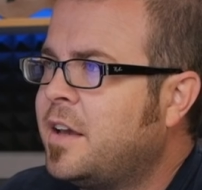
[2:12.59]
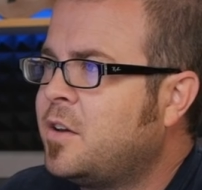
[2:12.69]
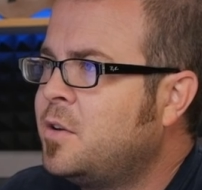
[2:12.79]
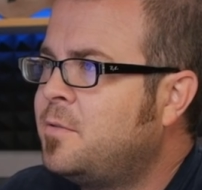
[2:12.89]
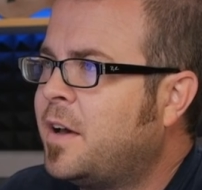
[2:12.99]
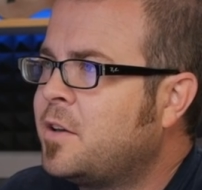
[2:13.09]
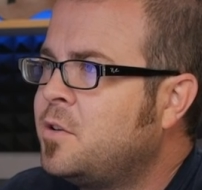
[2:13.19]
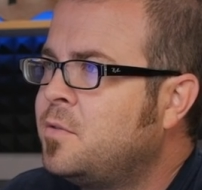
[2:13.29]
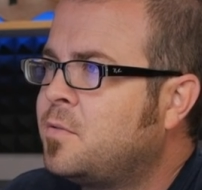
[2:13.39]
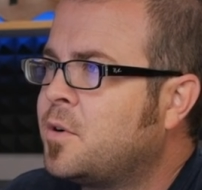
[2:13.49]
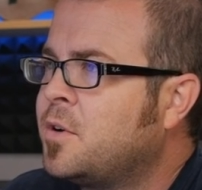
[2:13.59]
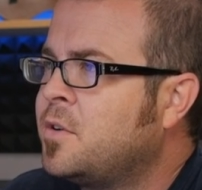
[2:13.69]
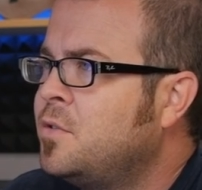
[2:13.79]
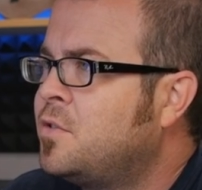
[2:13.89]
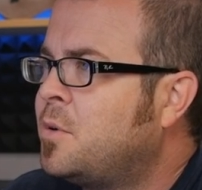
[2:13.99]
a good value for your
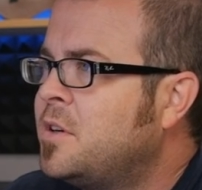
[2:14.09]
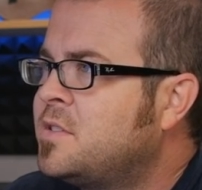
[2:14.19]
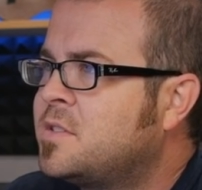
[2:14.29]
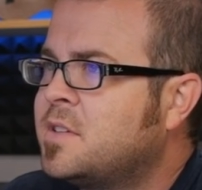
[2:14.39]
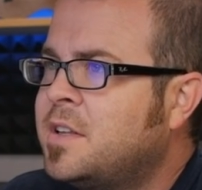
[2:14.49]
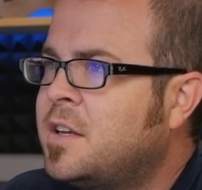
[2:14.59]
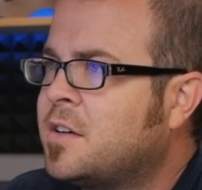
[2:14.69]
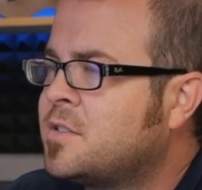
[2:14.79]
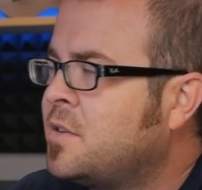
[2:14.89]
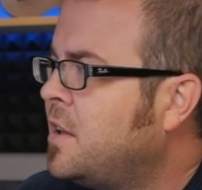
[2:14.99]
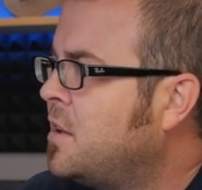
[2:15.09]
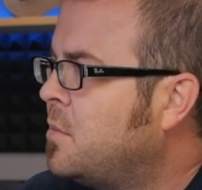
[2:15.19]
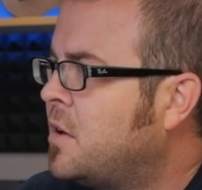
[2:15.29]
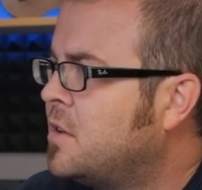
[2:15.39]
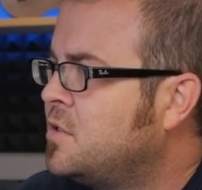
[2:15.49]
used parts and then also hand
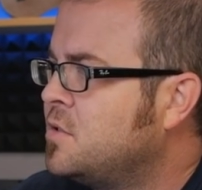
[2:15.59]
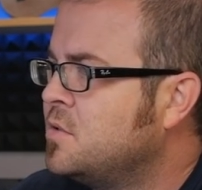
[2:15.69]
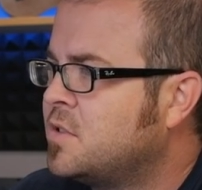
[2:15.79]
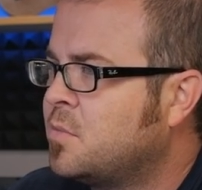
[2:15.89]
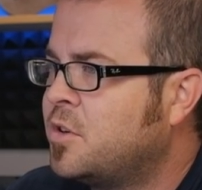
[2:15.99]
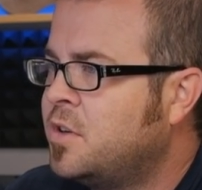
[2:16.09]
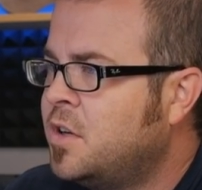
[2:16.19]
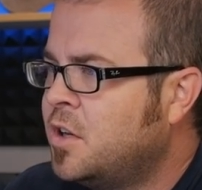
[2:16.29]
them on to someone